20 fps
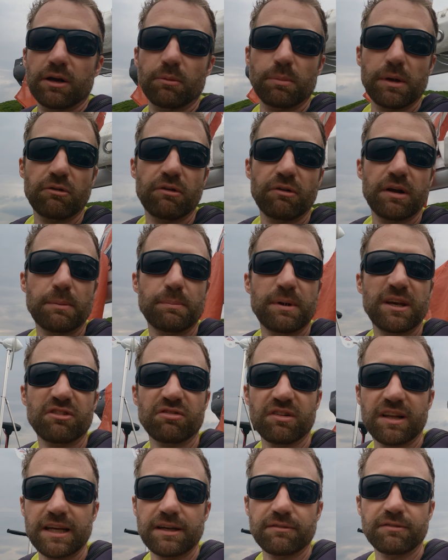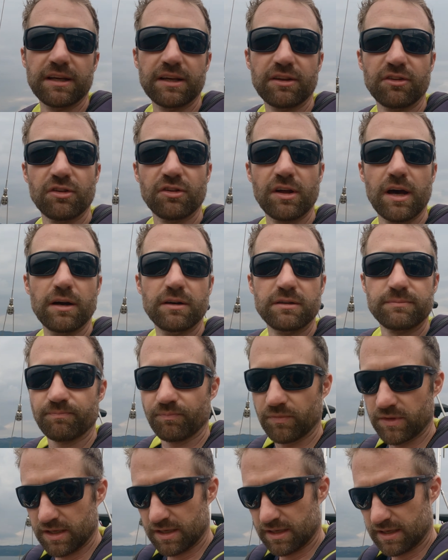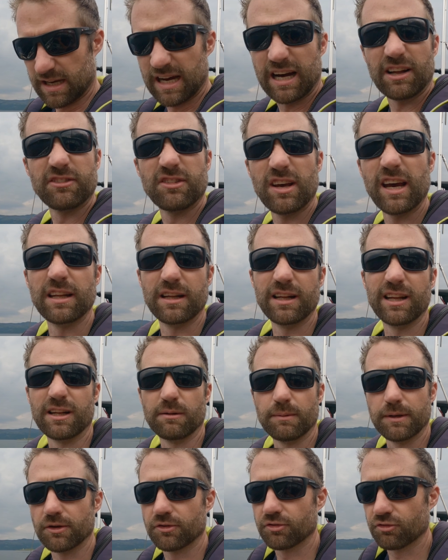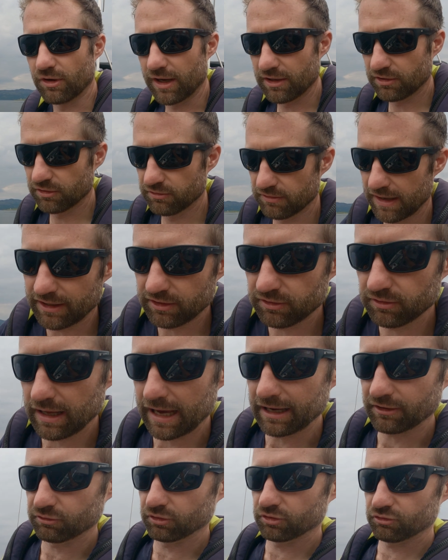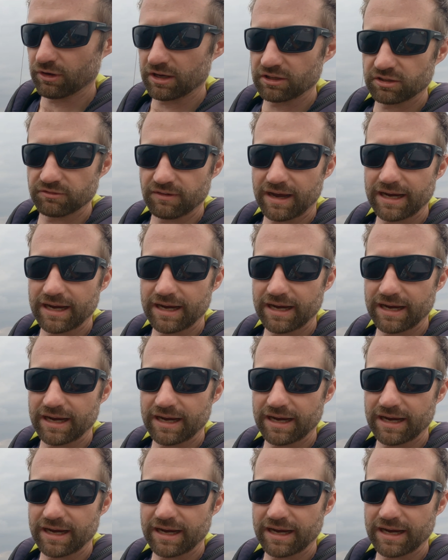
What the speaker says: it'll be a really peaceful evening. So I'll take the little bit of stress of extra stress of